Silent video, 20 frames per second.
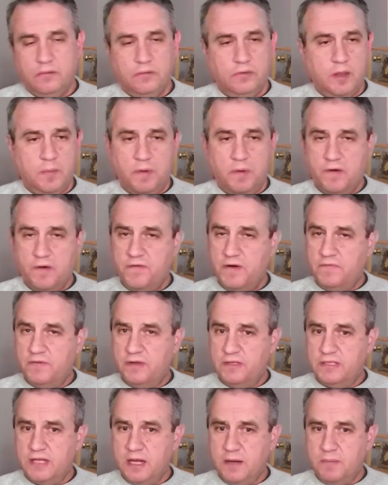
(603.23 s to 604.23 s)
They both have
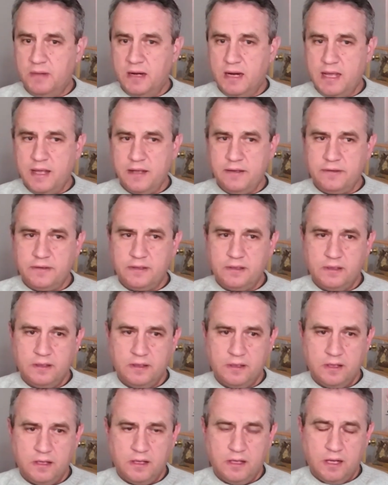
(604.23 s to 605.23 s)
the same length,
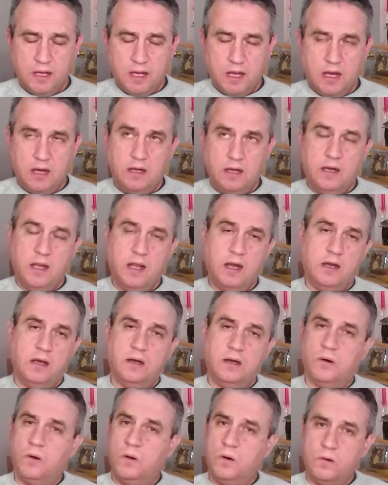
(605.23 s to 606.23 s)
then
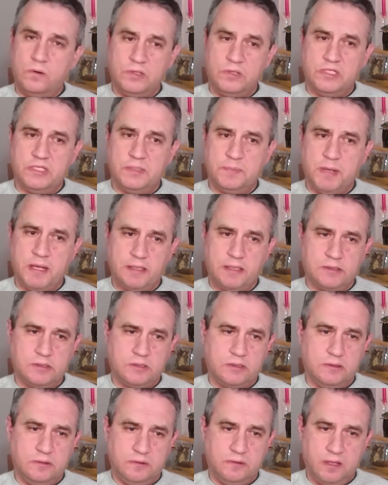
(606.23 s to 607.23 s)
in all
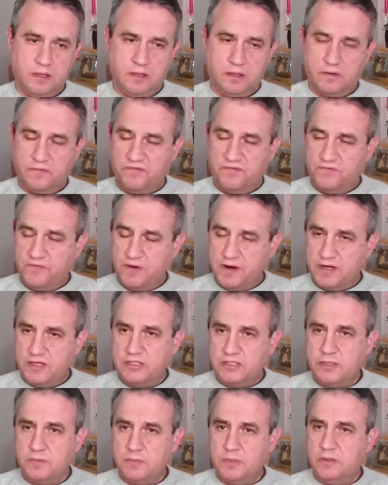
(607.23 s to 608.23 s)
respects, they are very
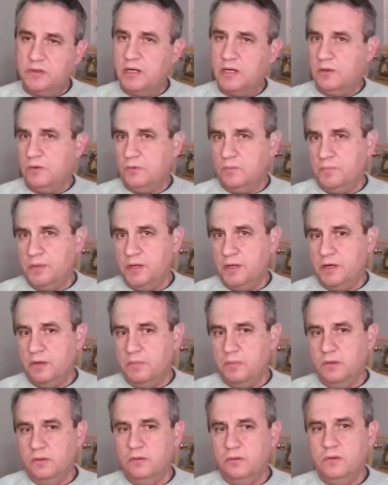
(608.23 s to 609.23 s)
similar and
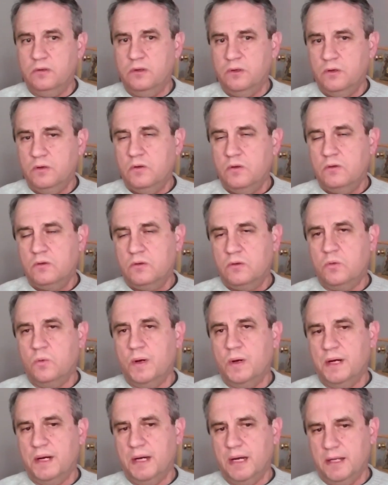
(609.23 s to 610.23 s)
comparable to
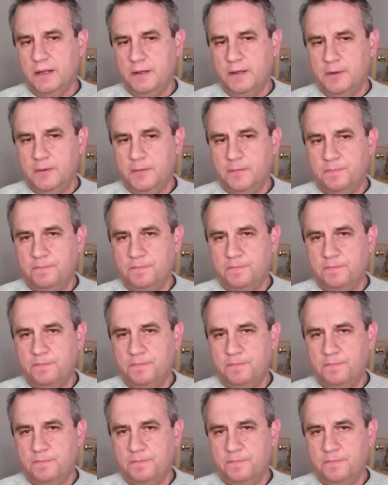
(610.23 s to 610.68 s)
one another.